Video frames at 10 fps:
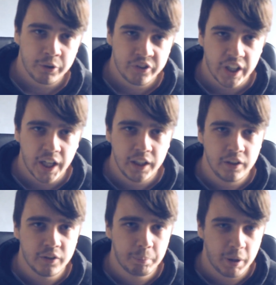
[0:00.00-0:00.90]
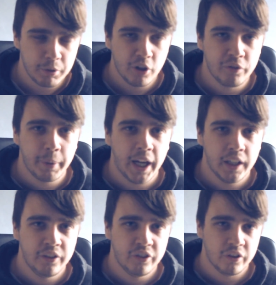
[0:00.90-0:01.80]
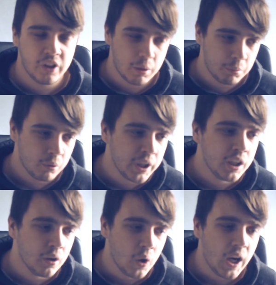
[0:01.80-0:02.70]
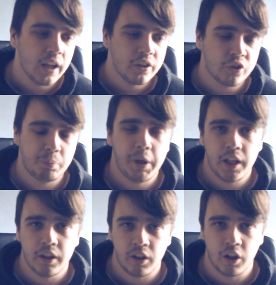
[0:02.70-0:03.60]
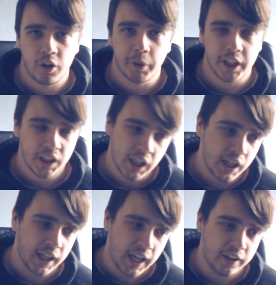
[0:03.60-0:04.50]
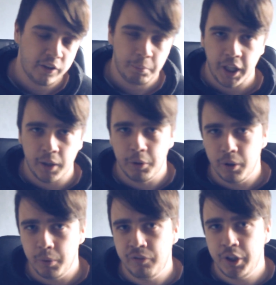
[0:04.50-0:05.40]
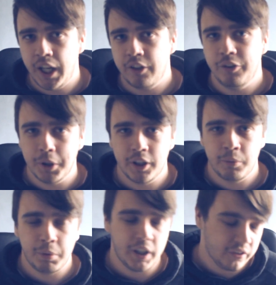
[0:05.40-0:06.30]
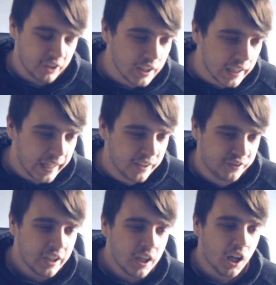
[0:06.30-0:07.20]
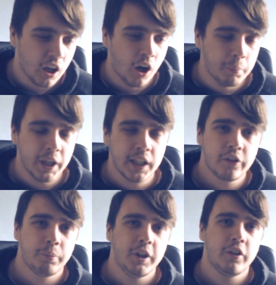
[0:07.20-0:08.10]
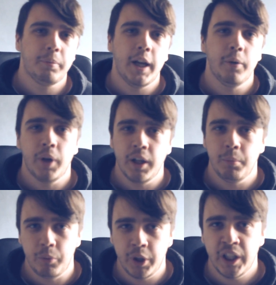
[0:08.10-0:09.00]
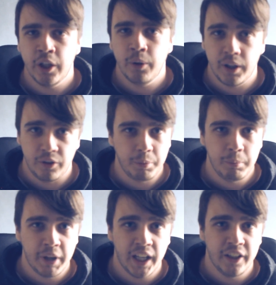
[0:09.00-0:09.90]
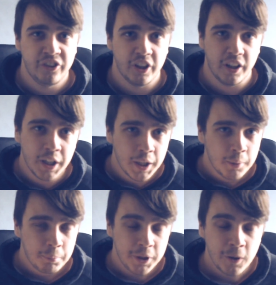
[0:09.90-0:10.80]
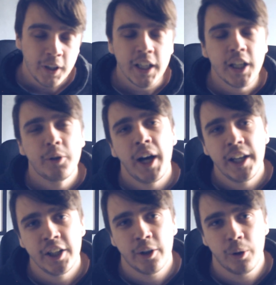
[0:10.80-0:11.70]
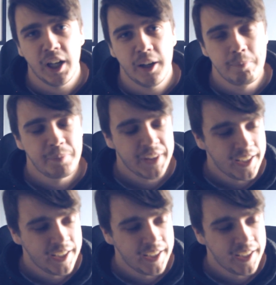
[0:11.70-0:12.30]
that were signed by both managers. Now, Mourinho has spent a lot of money. Yet again, debatable whether he actually wanted the players. Nonetheless, a lot of money has been spent while Mourinho has been manager. But you look at Guardiola.